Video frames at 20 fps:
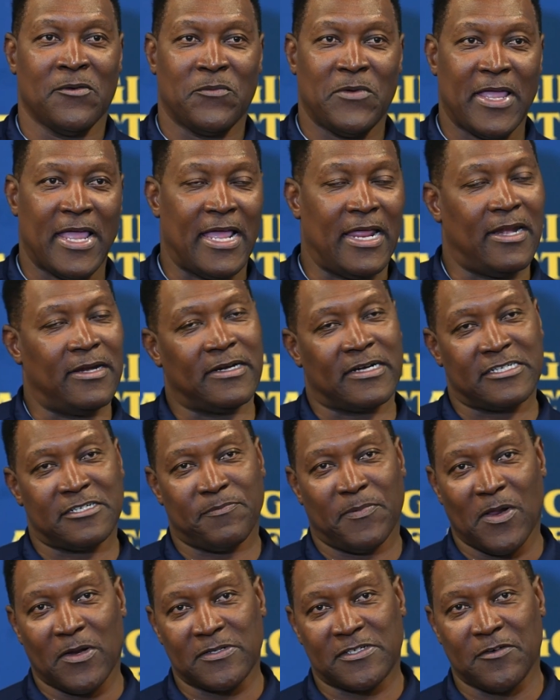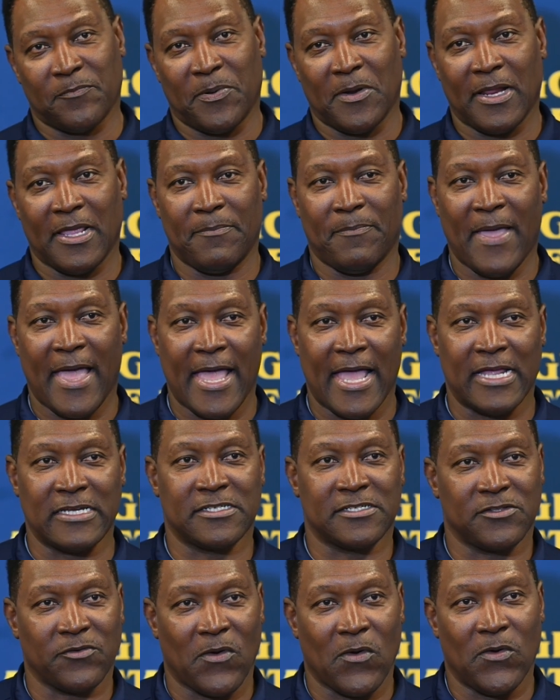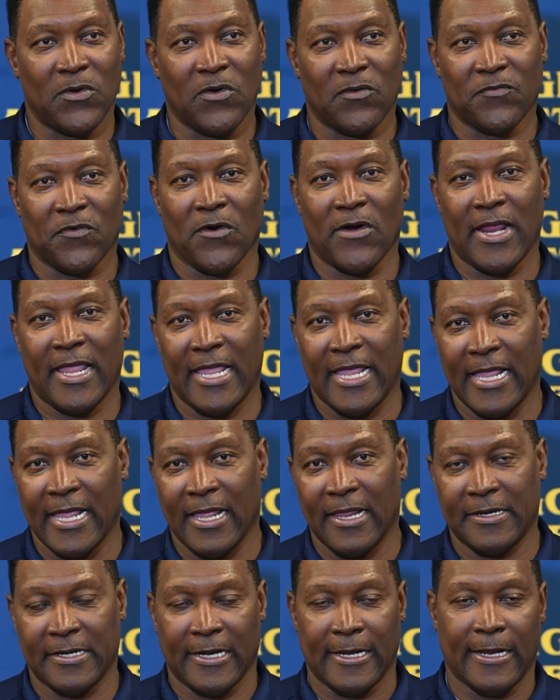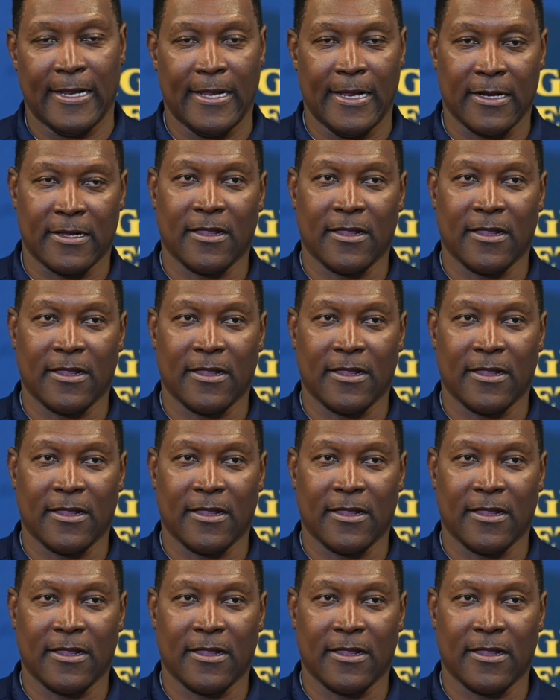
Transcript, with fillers: We had an explosive play pass thrown over our head uh,